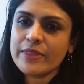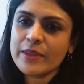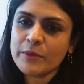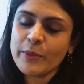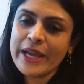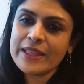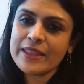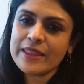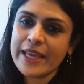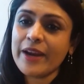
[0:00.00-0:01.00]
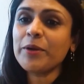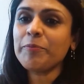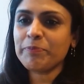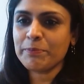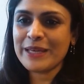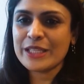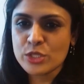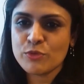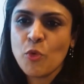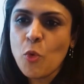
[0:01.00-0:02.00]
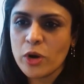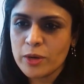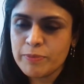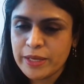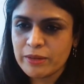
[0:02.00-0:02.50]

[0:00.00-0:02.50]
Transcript: The way their meats form,